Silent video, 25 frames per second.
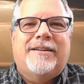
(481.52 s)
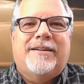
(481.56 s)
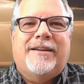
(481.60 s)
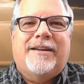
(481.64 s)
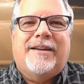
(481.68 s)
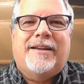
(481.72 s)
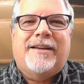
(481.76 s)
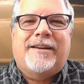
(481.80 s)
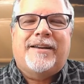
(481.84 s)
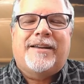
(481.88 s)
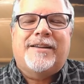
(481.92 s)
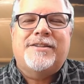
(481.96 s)

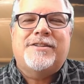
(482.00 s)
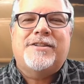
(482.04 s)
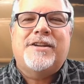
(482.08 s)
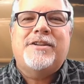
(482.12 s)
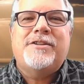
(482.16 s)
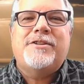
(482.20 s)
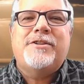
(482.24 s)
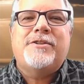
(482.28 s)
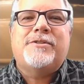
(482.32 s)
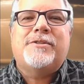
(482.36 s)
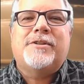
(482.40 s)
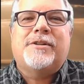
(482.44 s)
and
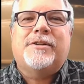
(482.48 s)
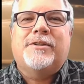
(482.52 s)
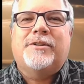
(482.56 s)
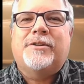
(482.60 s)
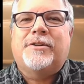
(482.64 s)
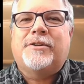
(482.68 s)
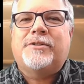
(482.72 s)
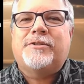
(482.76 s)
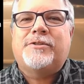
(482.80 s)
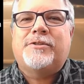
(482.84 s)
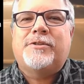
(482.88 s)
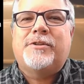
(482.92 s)
continue to
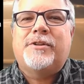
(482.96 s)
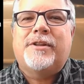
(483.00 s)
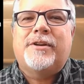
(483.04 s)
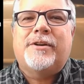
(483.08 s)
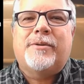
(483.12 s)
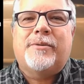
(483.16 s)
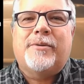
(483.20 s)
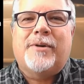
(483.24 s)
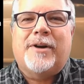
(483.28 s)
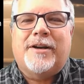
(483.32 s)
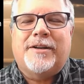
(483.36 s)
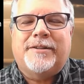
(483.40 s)
look to the
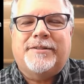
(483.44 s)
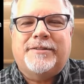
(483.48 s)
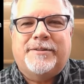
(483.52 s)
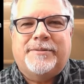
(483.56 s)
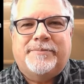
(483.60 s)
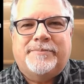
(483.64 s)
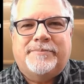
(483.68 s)
horizon.